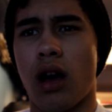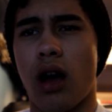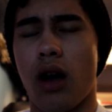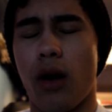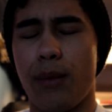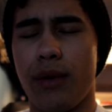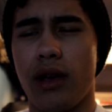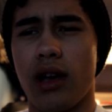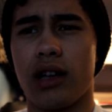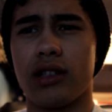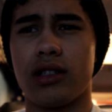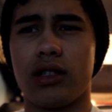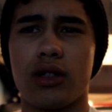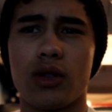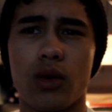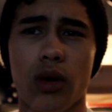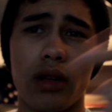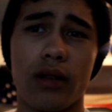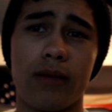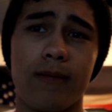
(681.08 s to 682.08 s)
I hope you guys
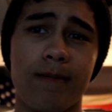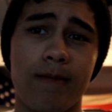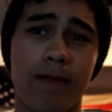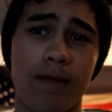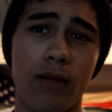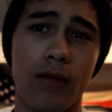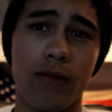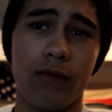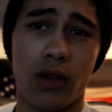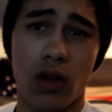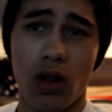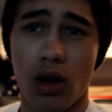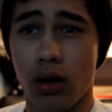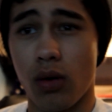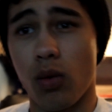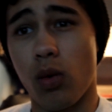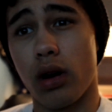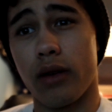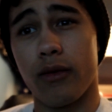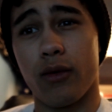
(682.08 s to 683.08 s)
enjoyed
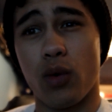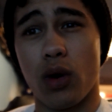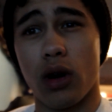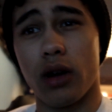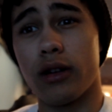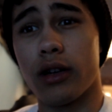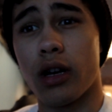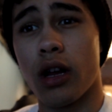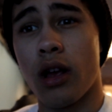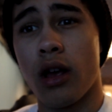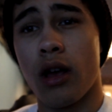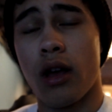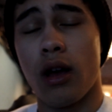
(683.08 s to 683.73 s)
vlog 1 of 1.